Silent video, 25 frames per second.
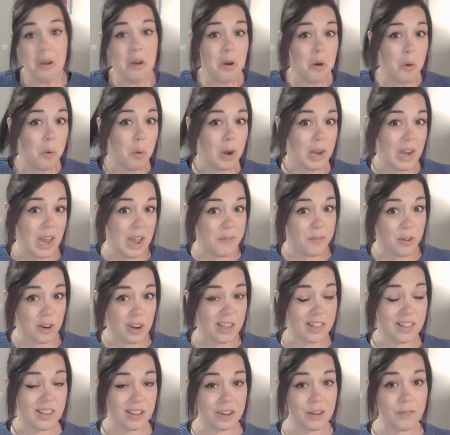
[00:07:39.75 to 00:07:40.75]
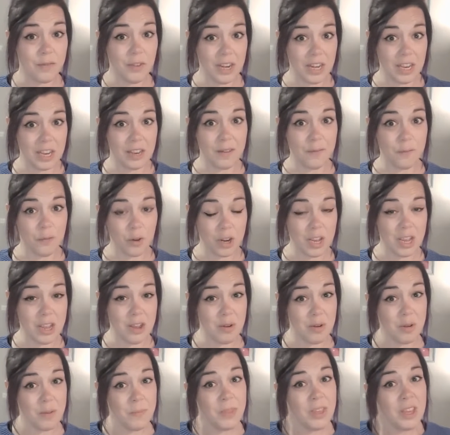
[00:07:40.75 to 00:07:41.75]
whenever it's convenient for
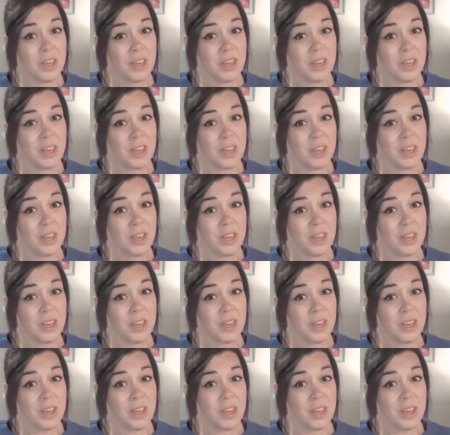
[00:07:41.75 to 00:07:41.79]
you.